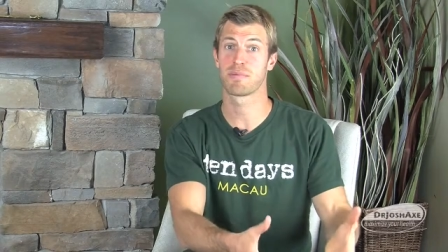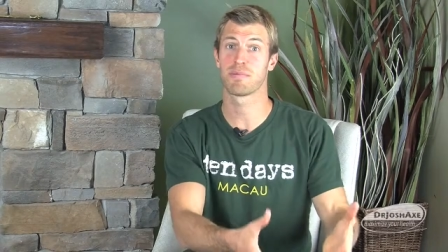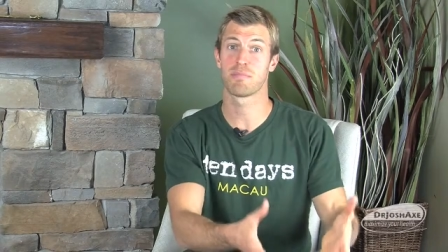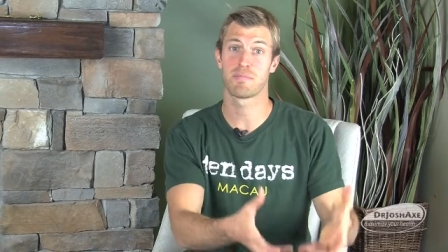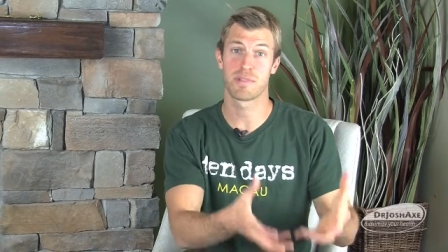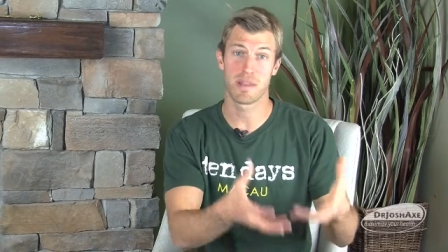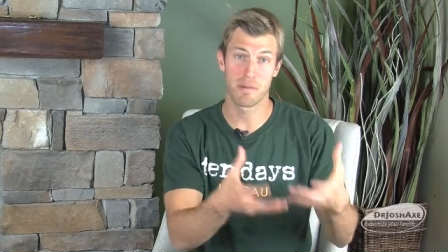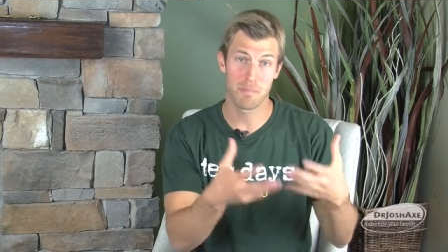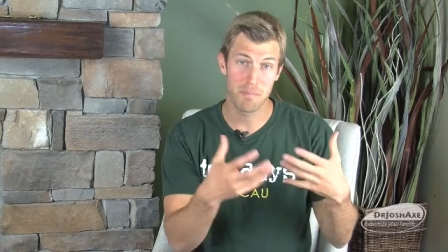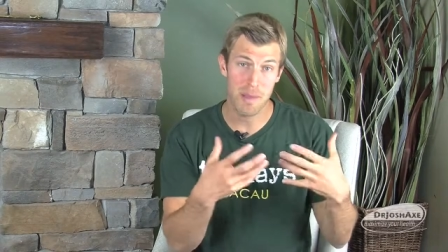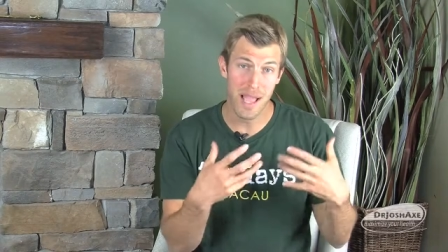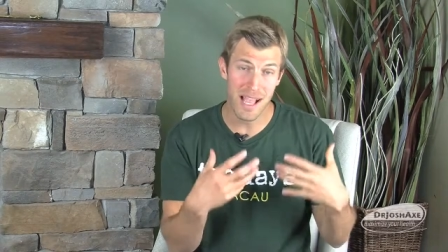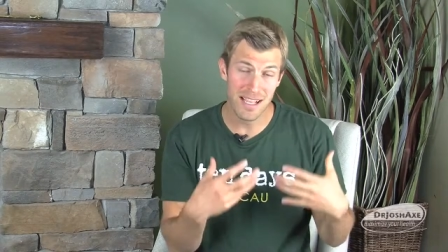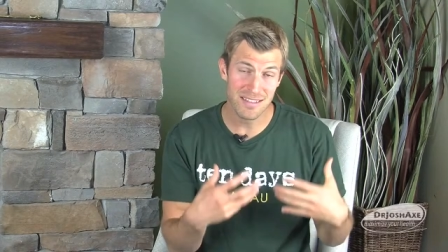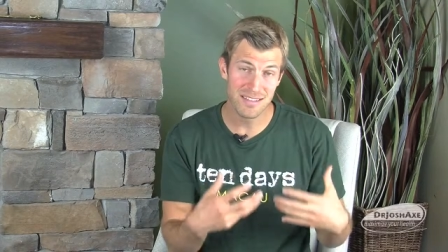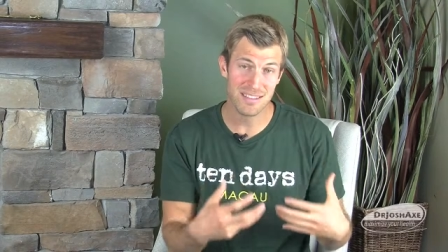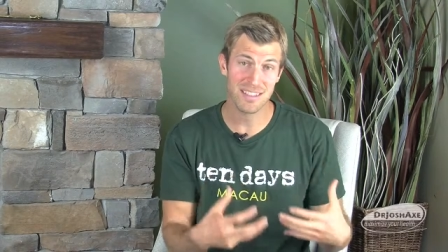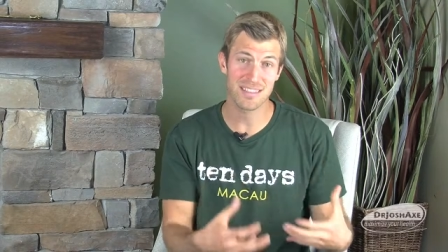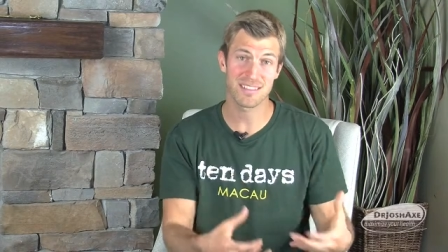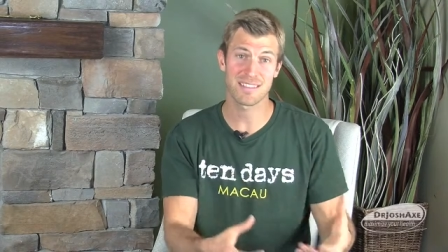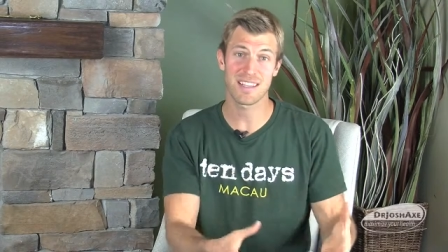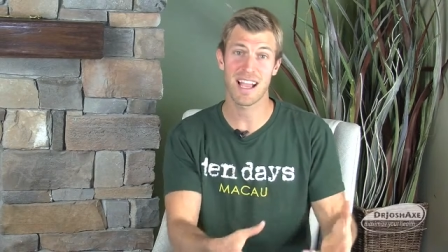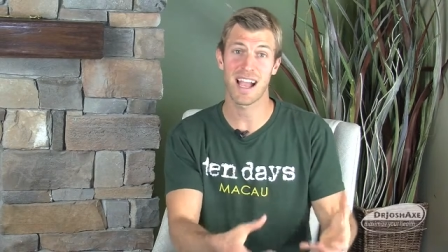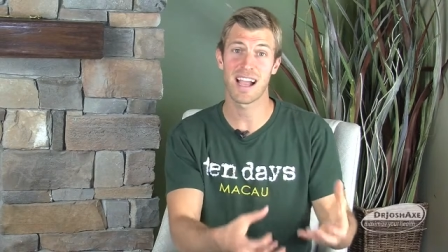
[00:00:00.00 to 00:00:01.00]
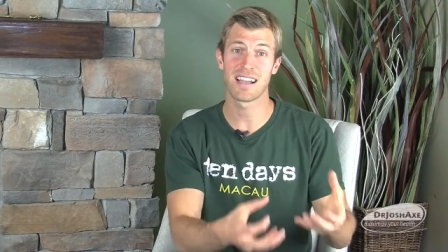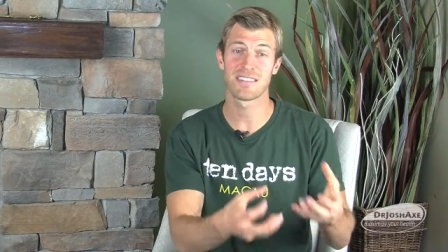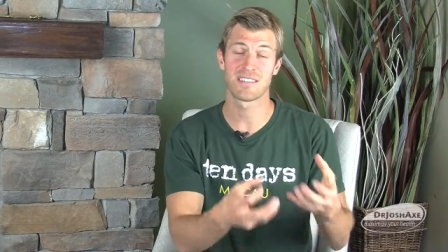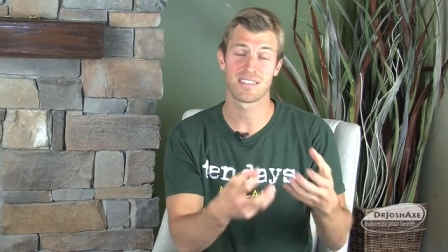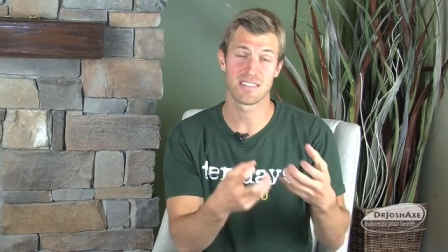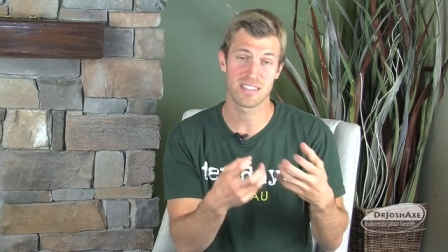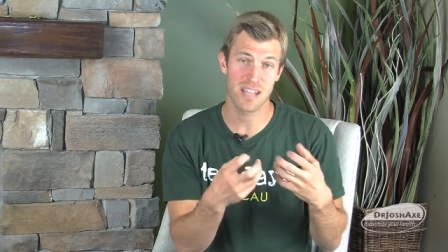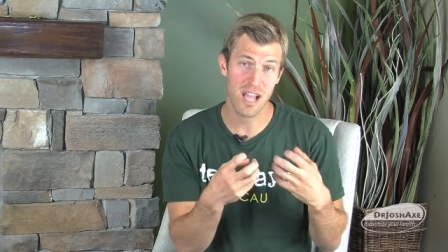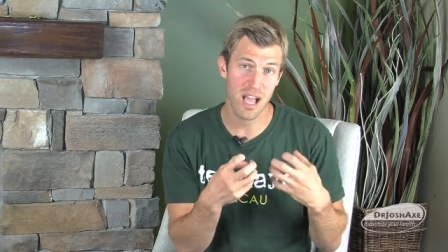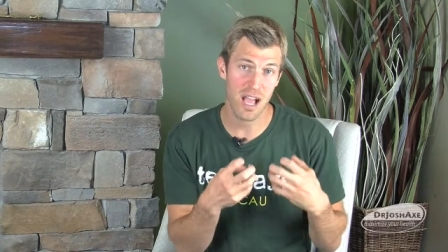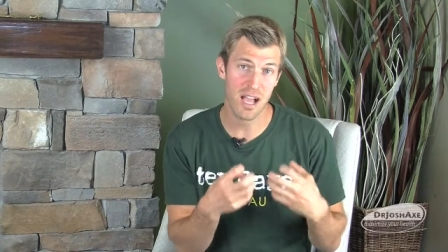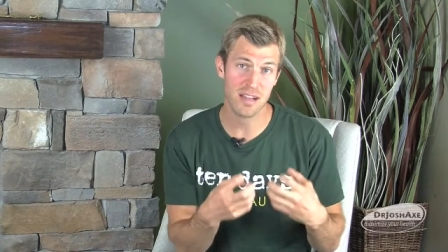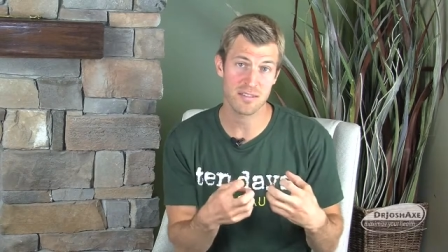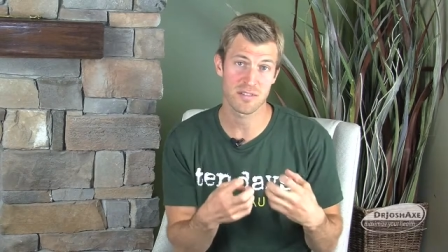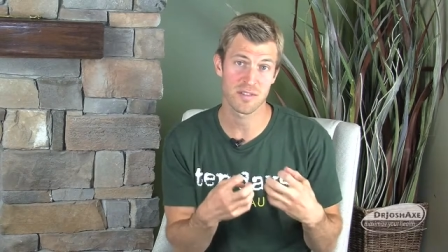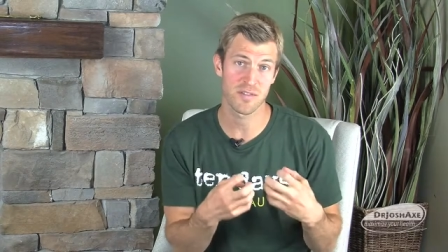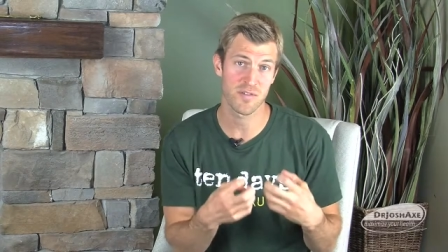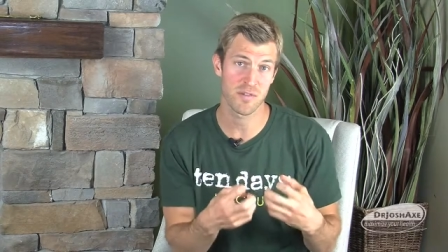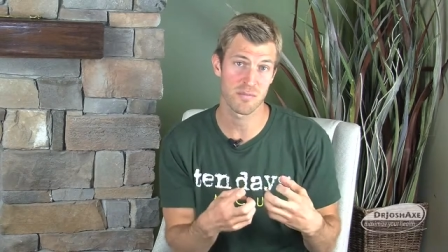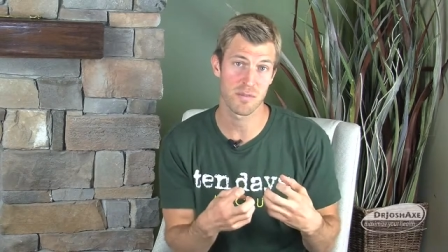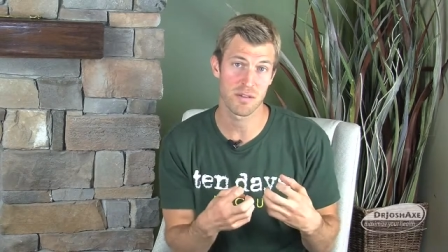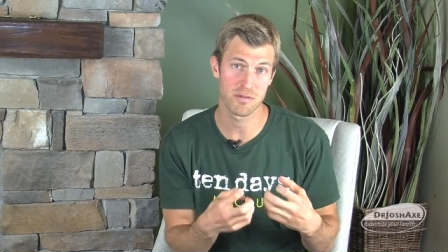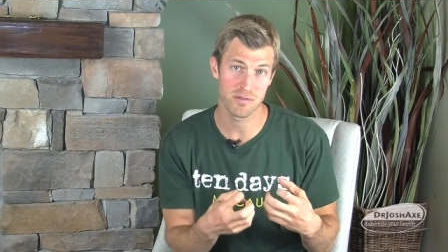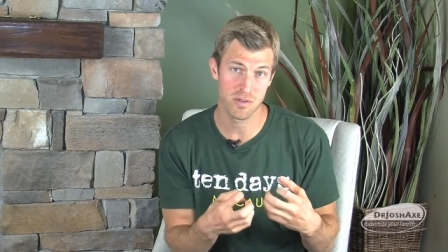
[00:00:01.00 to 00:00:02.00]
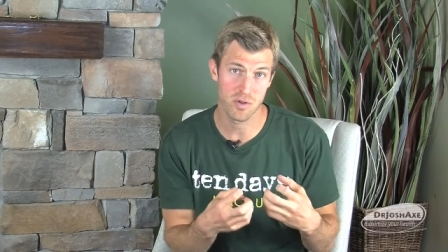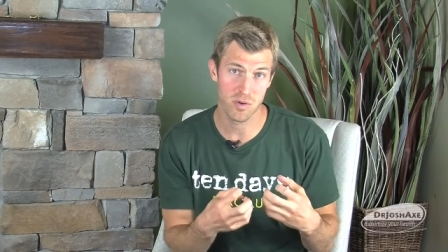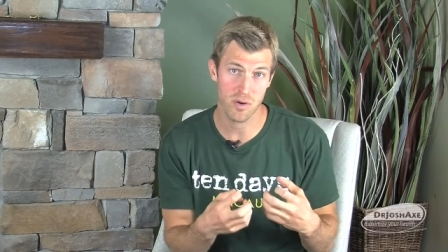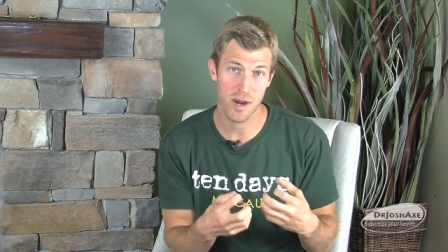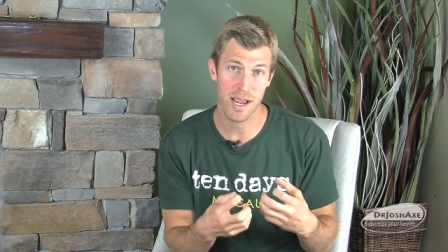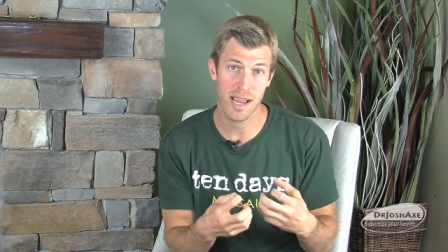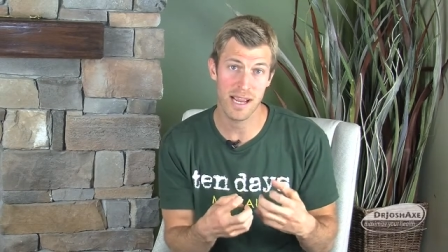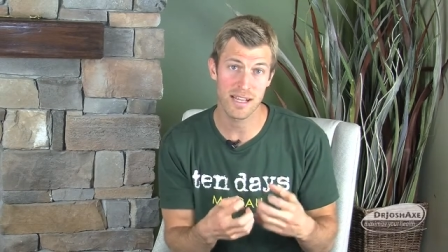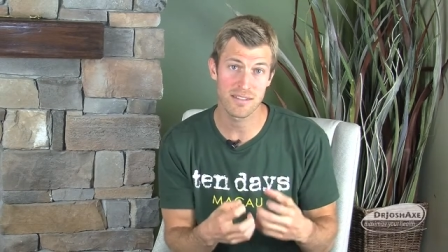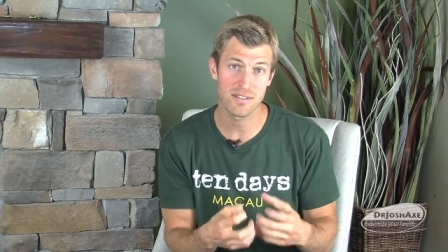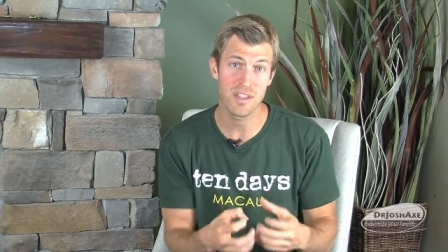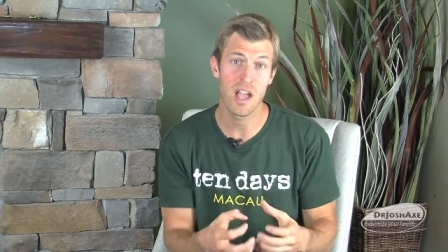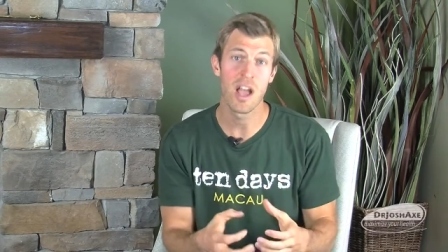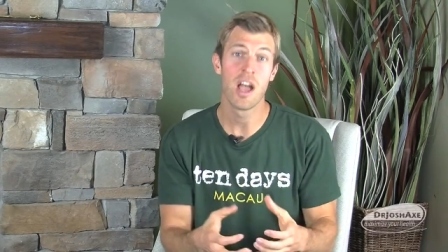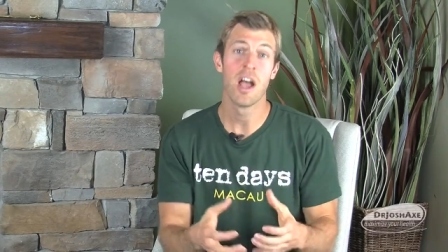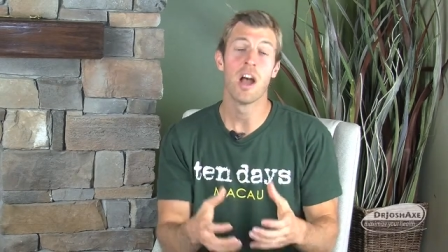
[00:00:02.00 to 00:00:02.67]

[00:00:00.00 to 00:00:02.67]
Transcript: the pesticides and toxins from those grains,